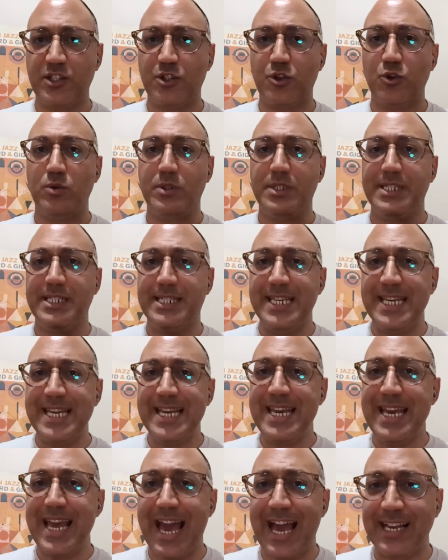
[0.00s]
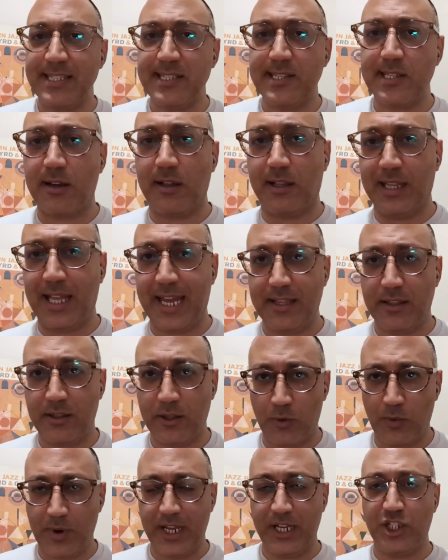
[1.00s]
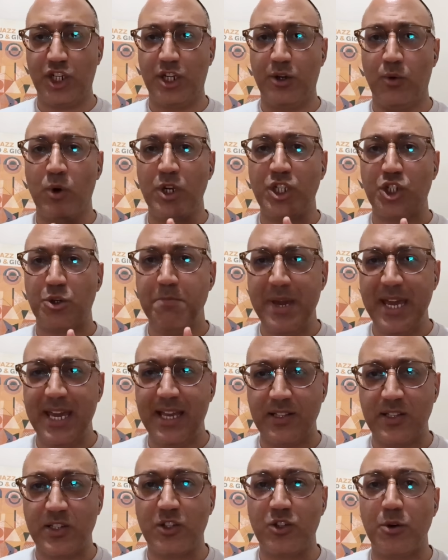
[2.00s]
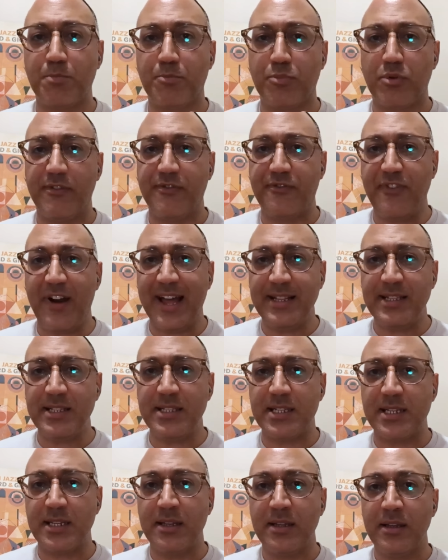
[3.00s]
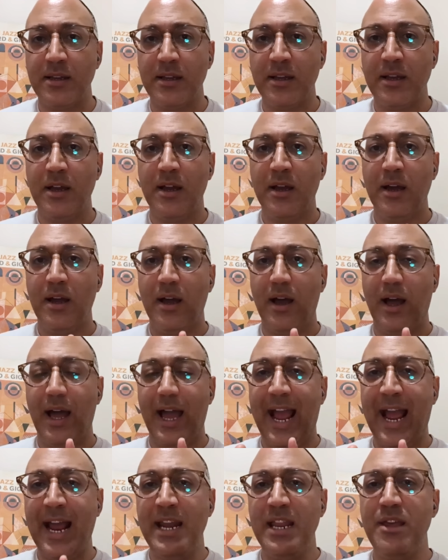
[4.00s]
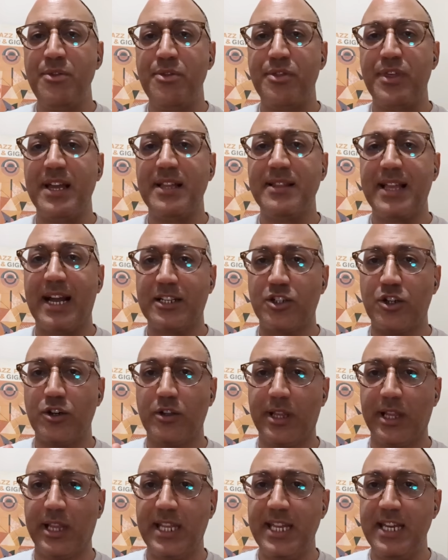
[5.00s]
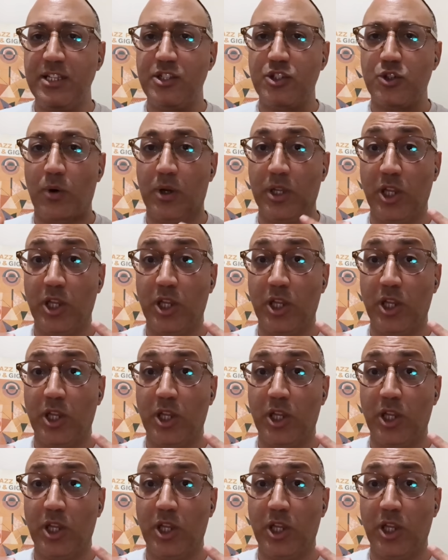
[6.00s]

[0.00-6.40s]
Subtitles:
is to de-escalate the region, which means to prevent anything that could lead